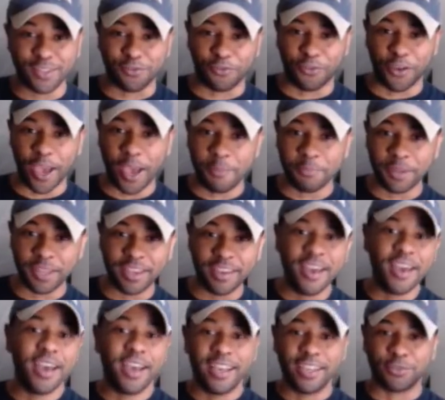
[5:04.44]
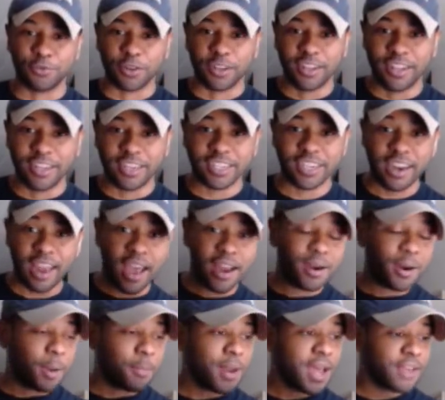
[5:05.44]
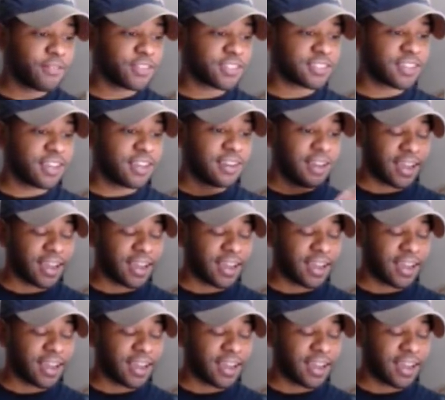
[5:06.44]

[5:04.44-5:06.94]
family, his religion. I'm not even saying,